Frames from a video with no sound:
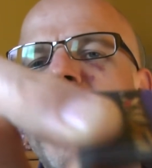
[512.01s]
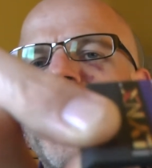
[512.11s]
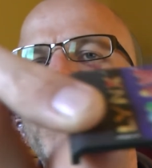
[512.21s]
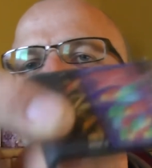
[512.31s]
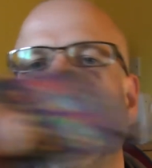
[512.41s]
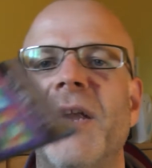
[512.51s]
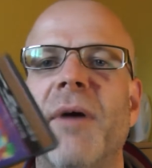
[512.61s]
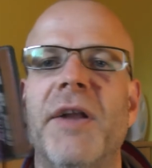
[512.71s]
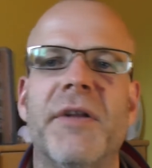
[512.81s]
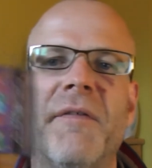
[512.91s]
mean, you can see it
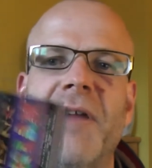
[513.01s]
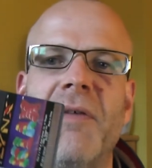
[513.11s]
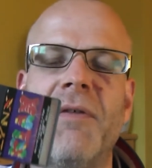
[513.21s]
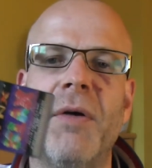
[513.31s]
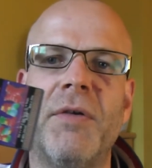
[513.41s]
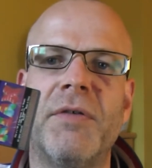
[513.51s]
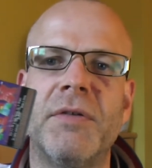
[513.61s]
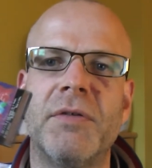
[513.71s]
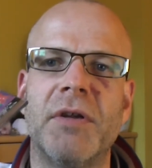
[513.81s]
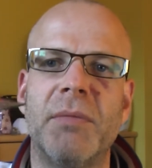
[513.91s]
anyway, you don't have to go focusing,
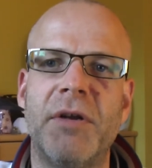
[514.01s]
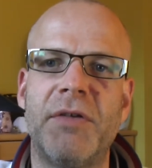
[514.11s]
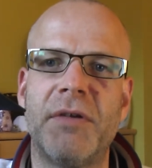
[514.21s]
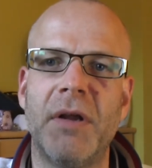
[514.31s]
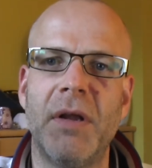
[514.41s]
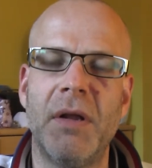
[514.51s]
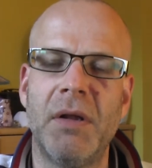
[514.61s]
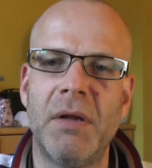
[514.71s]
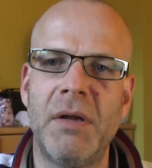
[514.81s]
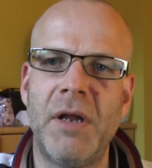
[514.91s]
does it? But it's,
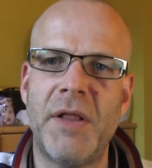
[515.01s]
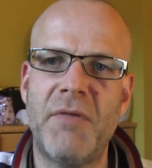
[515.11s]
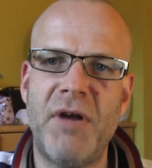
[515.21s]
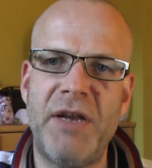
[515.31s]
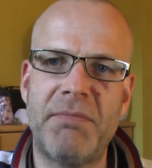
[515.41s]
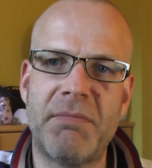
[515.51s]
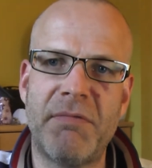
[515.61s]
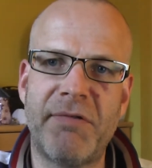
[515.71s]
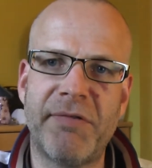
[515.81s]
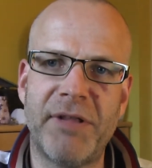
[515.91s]
you know, they're really
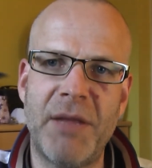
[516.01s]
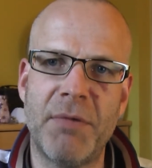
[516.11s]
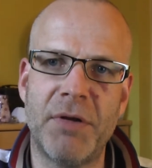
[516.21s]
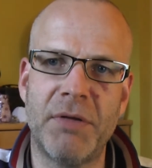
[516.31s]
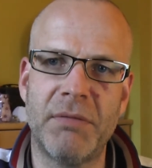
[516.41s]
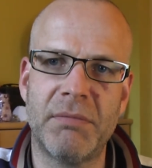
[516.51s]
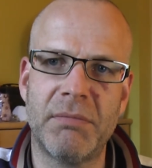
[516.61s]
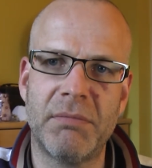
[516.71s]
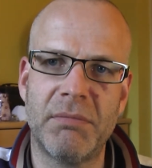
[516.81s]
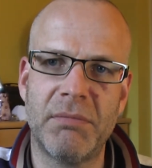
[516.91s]
slim and
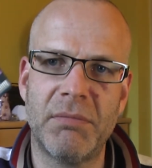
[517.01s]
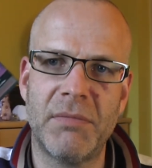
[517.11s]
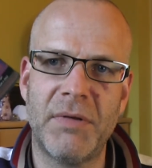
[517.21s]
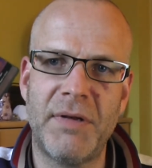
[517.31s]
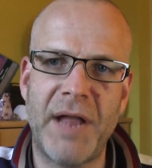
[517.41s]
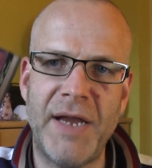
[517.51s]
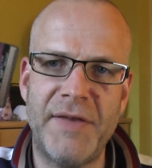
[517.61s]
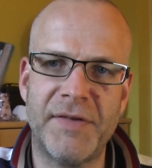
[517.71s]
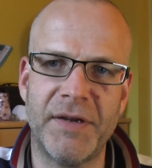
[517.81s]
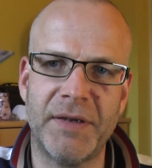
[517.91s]

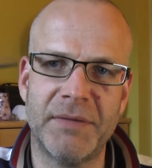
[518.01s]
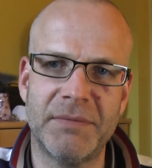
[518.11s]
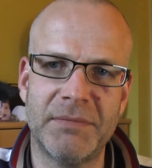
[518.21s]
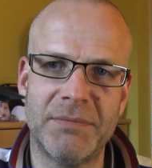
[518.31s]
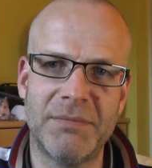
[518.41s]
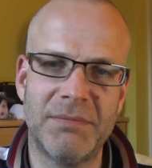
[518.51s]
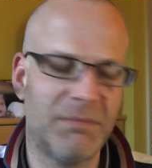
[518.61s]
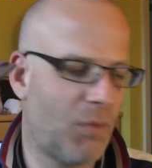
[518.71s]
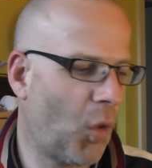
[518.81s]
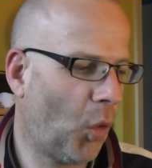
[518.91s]
dainty.
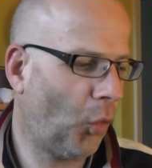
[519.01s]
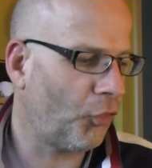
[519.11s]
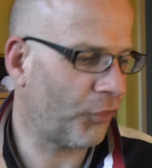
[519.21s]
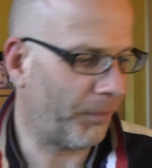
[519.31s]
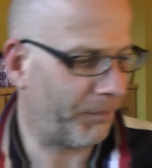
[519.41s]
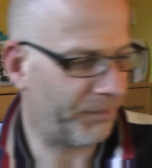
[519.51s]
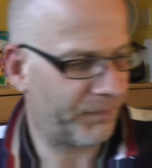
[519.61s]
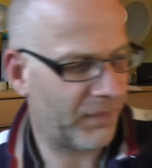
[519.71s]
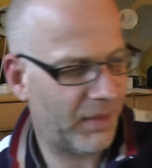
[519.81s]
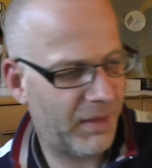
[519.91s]
Awesome.
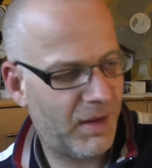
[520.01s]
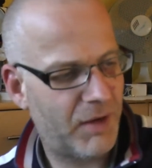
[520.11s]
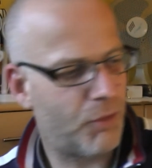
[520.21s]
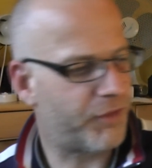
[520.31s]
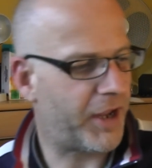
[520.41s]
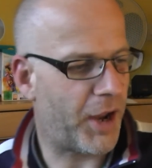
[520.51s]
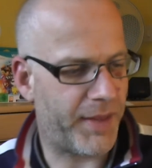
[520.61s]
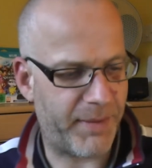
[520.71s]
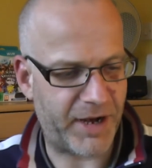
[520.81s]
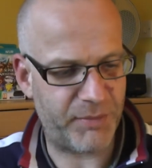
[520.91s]
Of course, they go in
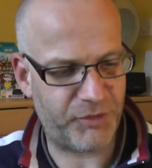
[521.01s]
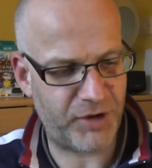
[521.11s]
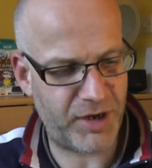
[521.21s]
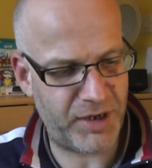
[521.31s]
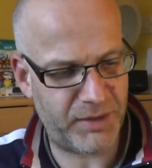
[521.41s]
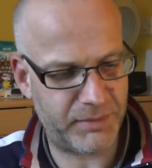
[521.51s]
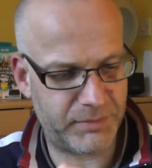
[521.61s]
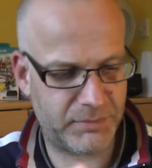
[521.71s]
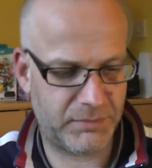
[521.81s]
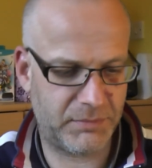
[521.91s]
the back of the machine,
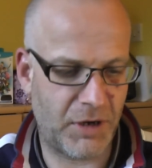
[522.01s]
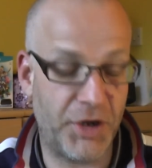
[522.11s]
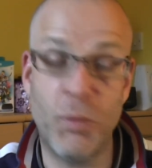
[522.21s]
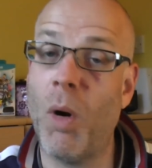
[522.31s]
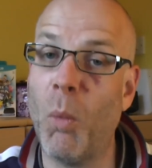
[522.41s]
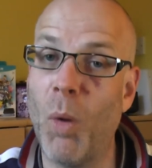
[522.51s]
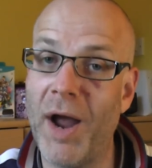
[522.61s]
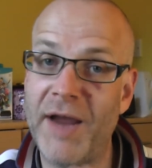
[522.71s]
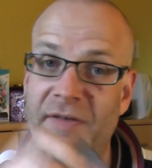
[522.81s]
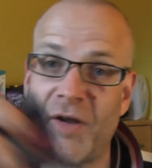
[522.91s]
only one
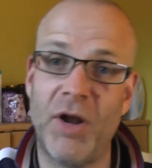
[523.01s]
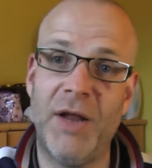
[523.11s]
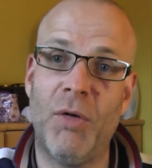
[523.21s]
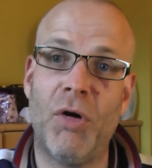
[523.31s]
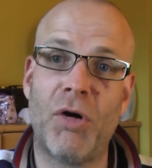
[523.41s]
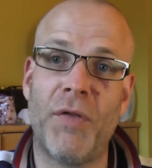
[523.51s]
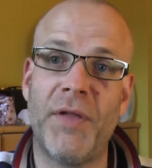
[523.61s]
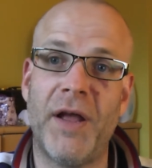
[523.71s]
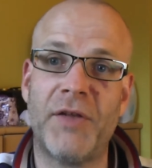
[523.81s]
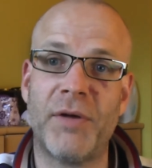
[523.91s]
way because they got a little hook on
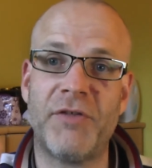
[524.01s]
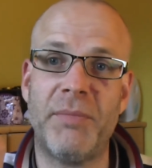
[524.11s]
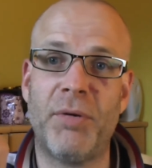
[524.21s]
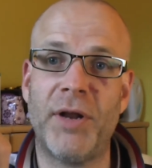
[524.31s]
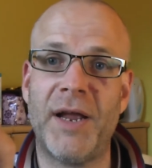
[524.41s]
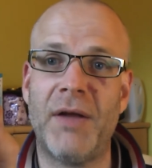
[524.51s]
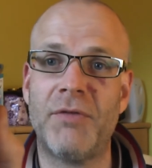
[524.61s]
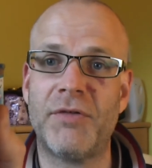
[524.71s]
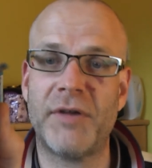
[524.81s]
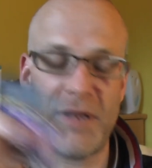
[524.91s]
there to actually pull it
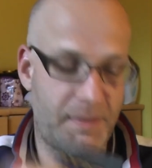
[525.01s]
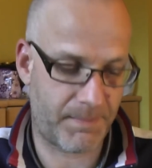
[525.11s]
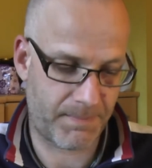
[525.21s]
out. You see that?